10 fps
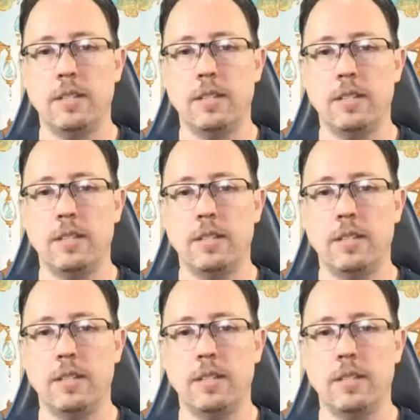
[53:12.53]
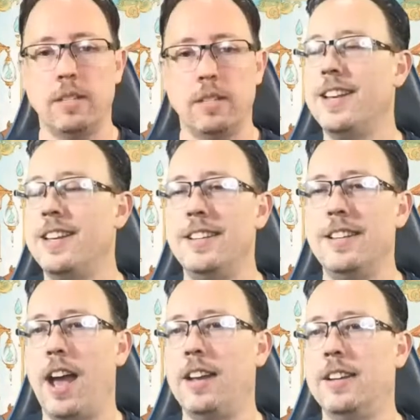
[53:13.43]
I
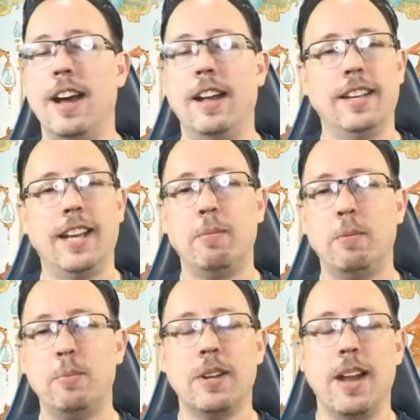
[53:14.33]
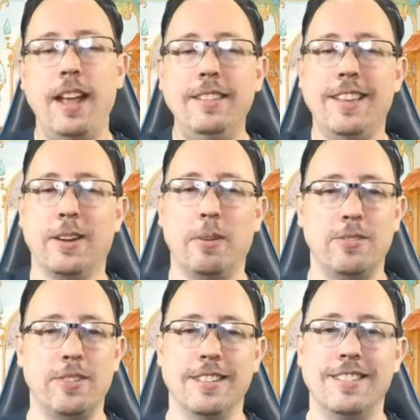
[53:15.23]
did not think anyone was going to ask that
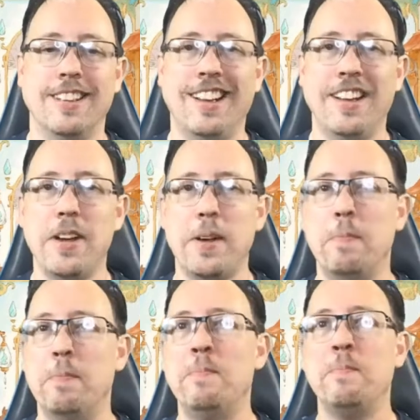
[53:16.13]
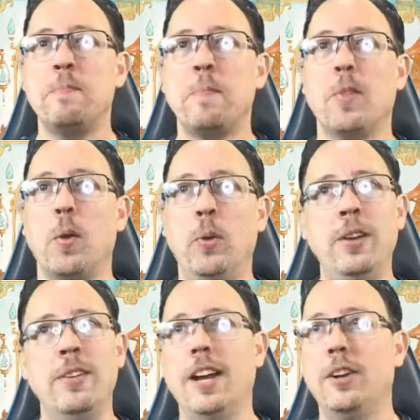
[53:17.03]
question. We
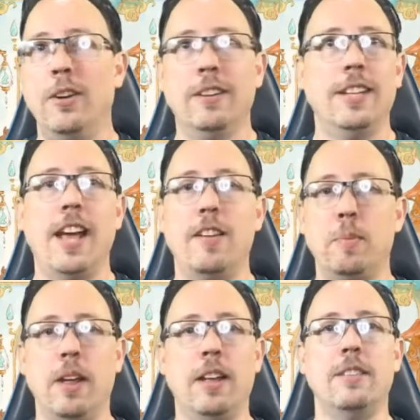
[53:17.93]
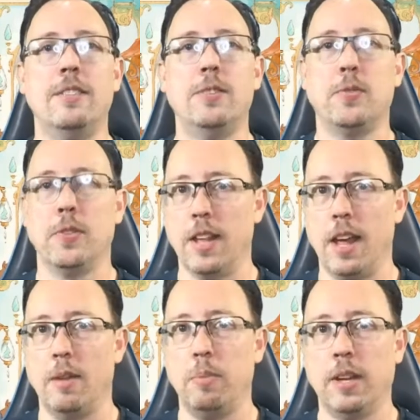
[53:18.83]
do not currently have plans for
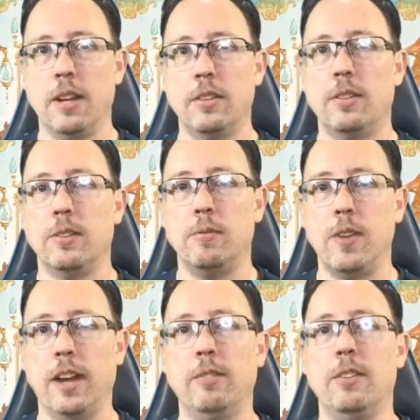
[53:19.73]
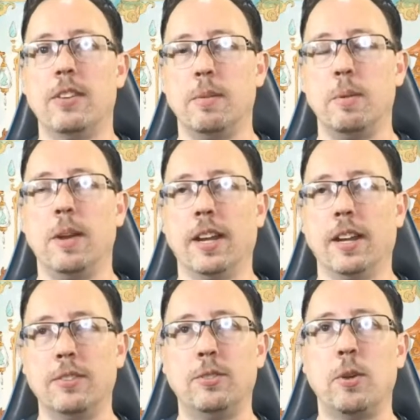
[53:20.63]
that because the factory is going to be
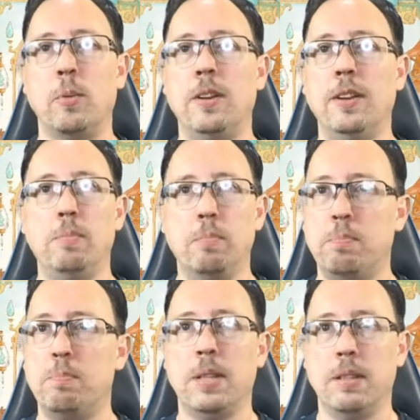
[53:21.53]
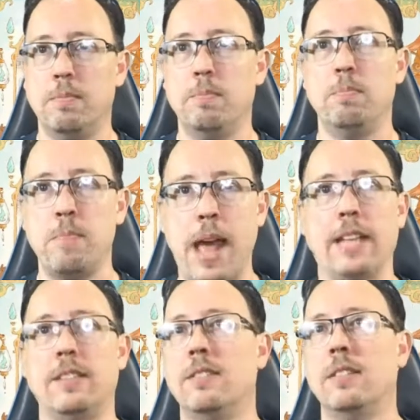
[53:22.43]
making so many
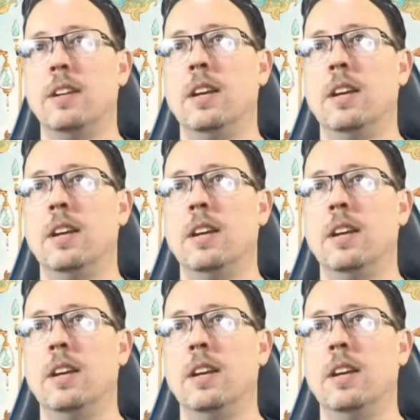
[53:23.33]
mats.